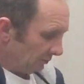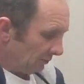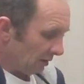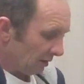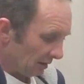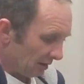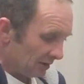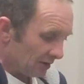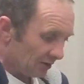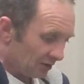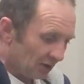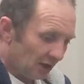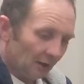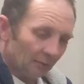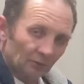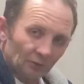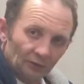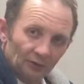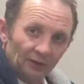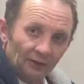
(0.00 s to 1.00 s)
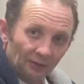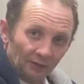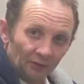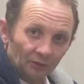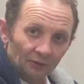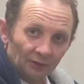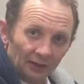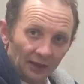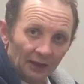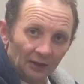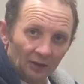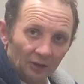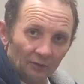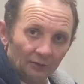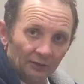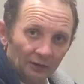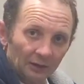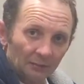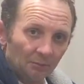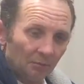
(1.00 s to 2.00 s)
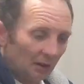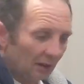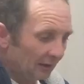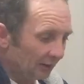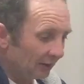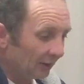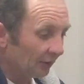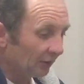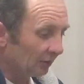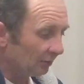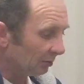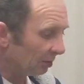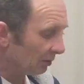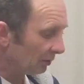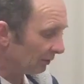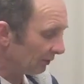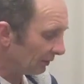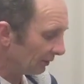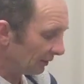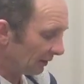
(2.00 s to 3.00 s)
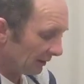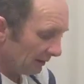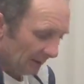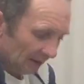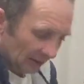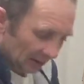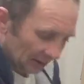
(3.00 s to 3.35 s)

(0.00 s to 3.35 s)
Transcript: And it's a shame because this is going to get covered in paint at some point, isn't it?